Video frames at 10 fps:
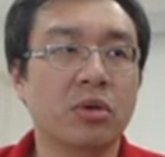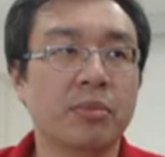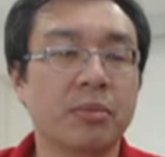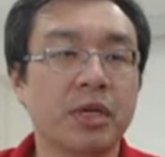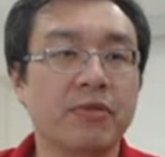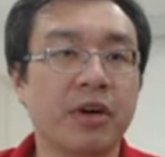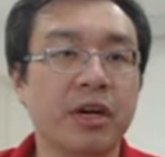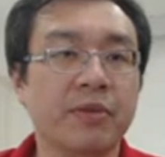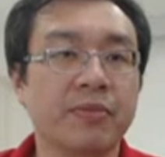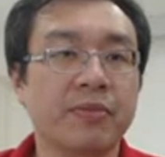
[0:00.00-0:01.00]
b5,
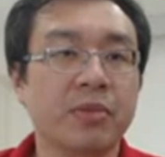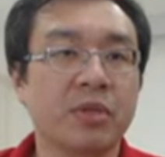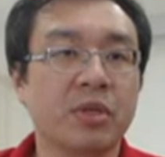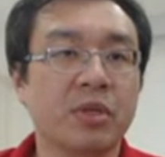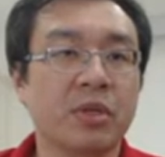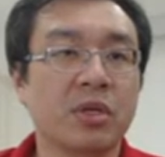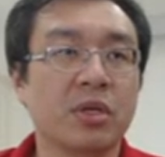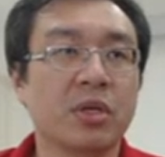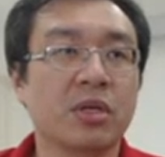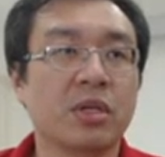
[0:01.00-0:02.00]

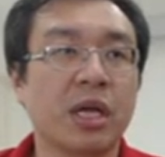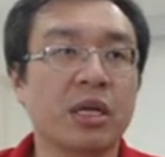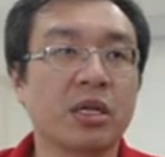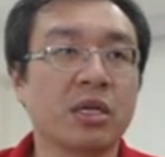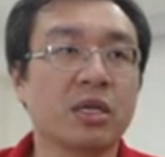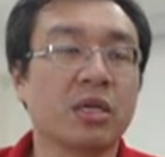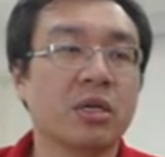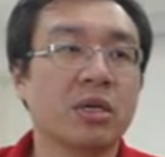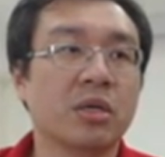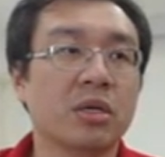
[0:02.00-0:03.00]
then
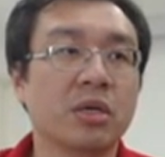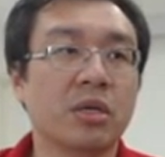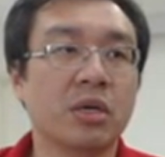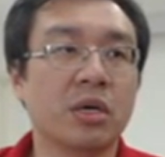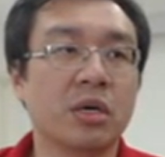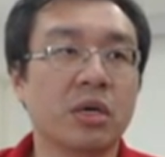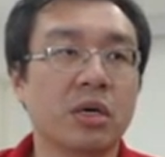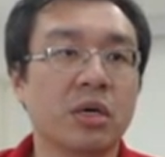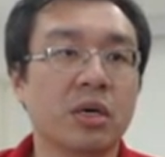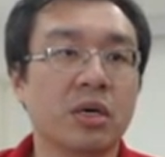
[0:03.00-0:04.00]

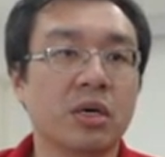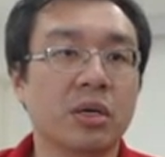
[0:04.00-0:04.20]
the